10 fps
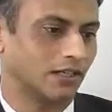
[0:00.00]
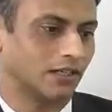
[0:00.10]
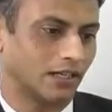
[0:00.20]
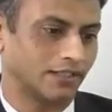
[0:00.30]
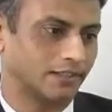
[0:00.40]

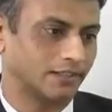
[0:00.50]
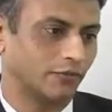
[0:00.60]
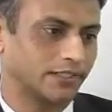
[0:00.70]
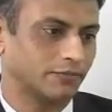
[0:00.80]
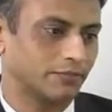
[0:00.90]
I guess the
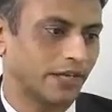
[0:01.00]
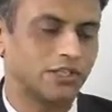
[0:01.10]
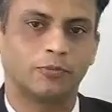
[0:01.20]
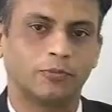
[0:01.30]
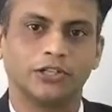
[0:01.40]
first
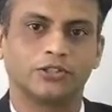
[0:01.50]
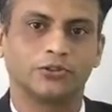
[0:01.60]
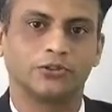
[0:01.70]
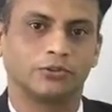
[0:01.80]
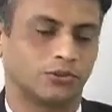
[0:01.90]
entry point
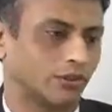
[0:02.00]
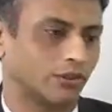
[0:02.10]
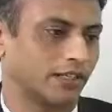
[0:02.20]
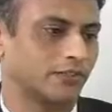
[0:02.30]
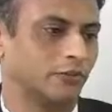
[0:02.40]
to
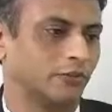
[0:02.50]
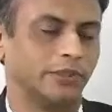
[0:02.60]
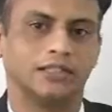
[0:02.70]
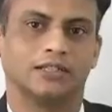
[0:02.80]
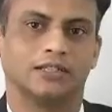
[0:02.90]
connect with
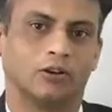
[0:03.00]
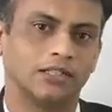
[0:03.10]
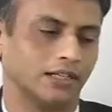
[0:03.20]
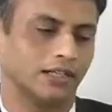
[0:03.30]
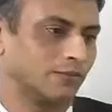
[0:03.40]
me
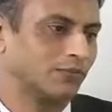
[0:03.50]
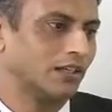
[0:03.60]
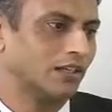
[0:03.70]
online